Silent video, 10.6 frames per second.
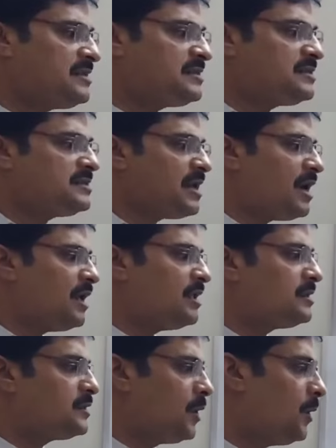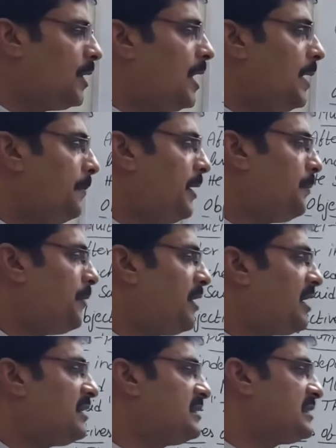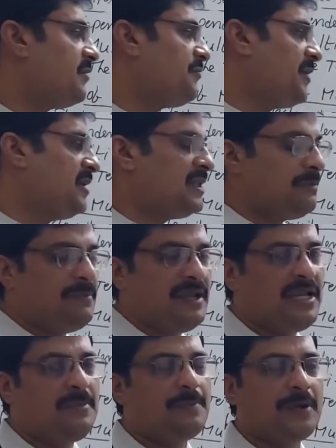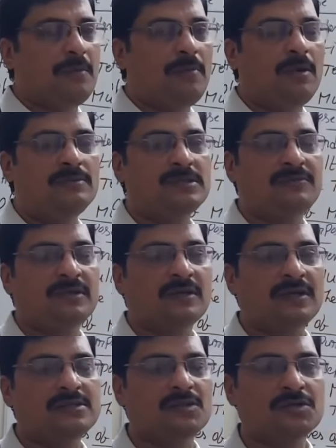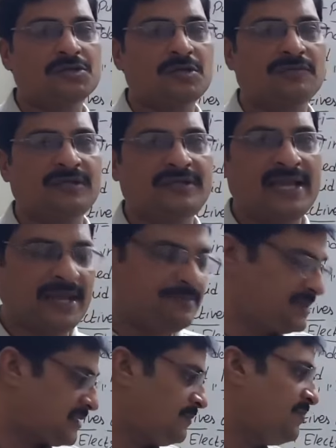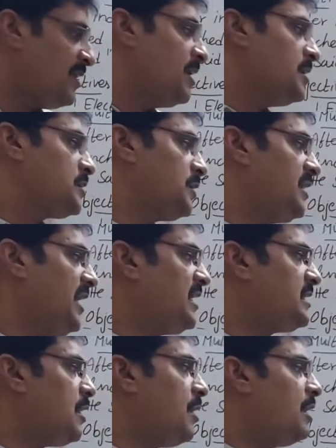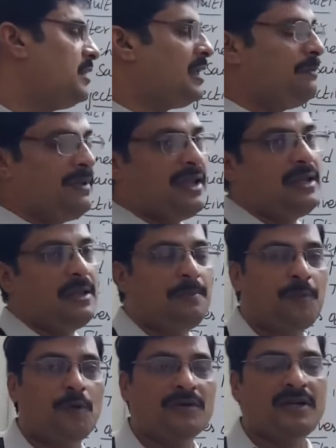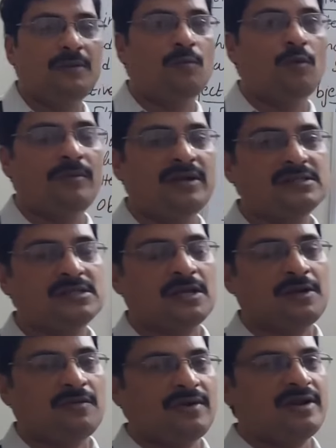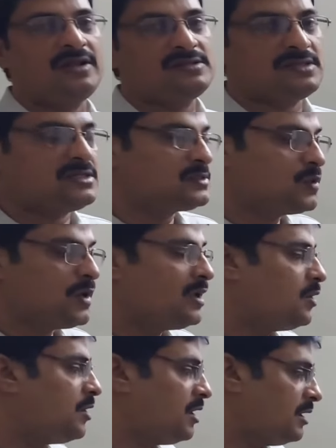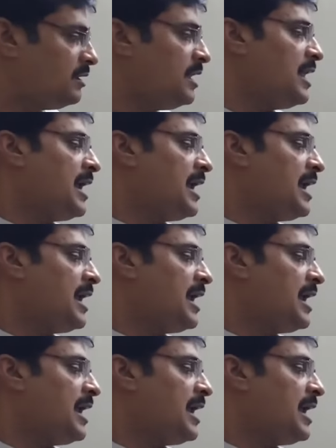places also people are suffering the many problems of the construction of the dams. So these all the main important movements are nowadays it is going on.